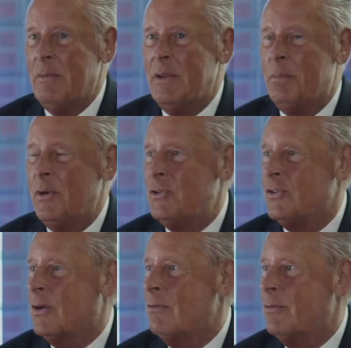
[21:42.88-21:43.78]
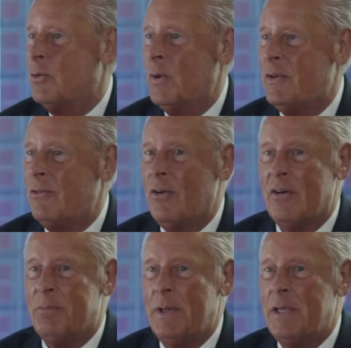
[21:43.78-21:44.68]
I mean, the budget's gone from
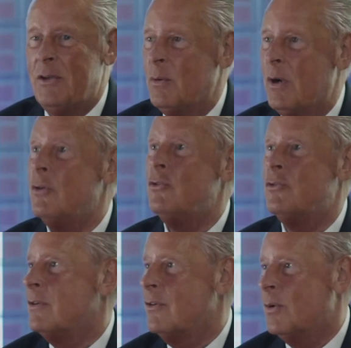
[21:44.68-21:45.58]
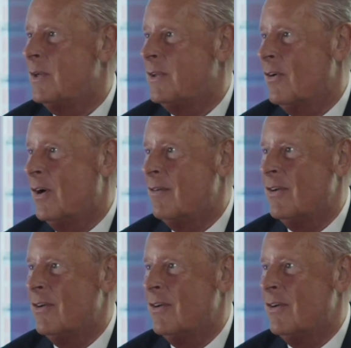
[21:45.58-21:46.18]
25 billion to 125.